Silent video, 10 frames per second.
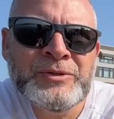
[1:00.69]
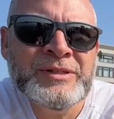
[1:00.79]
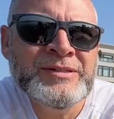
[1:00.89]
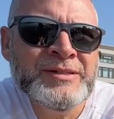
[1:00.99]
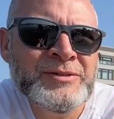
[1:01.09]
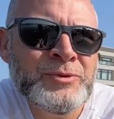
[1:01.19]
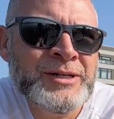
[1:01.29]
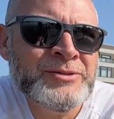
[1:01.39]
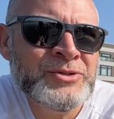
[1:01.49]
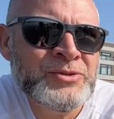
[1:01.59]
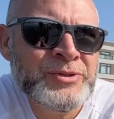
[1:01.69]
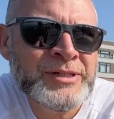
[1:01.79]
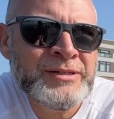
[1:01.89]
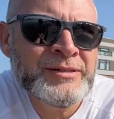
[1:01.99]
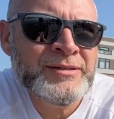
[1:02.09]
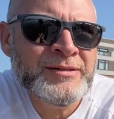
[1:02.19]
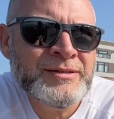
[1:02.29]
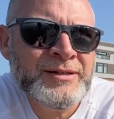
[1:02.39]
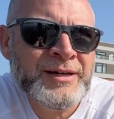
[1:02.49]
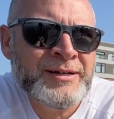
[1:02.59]
can see the Water Street
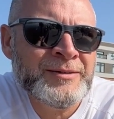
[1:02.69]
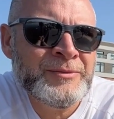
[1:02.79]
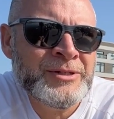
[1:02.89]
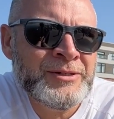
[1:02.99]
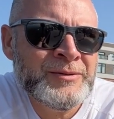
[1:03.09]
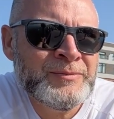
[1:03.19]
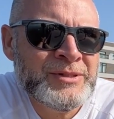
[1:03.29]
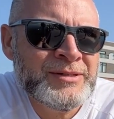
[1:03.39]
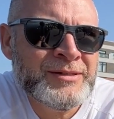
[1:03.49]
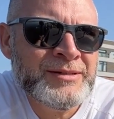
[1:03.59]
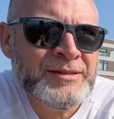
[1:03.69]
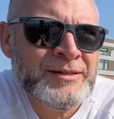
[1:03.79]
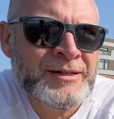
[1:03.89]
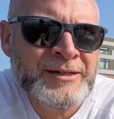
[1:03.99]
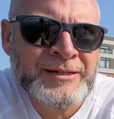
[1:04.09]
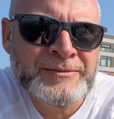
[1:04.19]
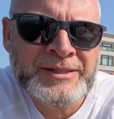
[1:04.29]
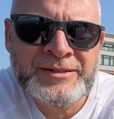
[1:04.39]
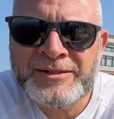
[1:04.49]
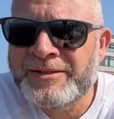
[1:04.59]
condominiums.
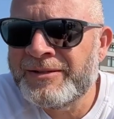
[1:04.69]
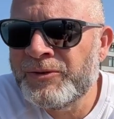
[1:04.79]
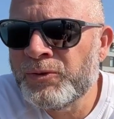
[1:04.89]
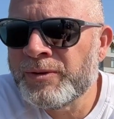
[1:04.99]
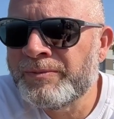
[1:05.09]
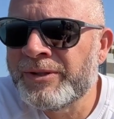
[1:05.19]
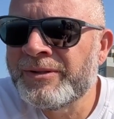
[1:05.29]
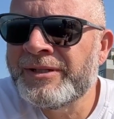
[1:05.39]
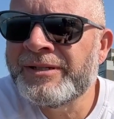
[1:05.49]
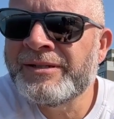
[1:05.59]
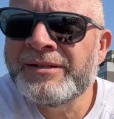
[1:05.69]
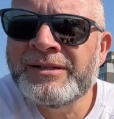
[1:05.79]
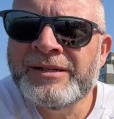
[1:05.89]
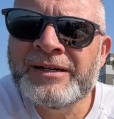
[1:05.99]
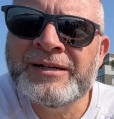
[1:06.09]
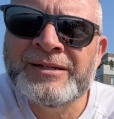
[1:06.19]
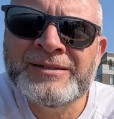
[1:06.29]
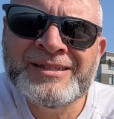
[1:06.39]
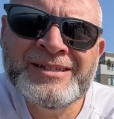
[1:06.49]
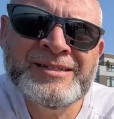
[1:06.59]
That's a newer building.
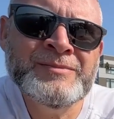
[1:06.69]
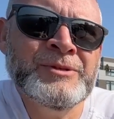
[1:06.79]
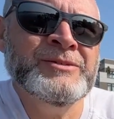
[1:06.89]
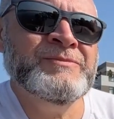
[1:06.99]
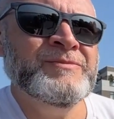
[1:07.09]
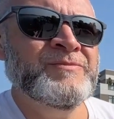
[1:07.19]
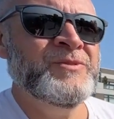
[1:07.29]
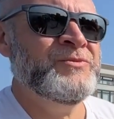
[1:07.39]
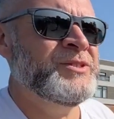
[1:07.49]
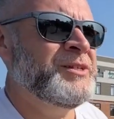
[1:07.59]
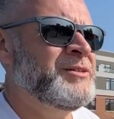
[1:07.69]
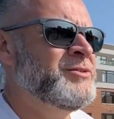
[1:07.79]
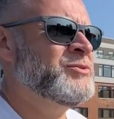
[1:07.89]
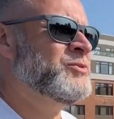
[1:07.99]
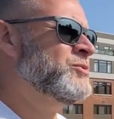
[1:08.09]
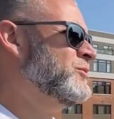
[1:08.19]
I think it's about 15 years old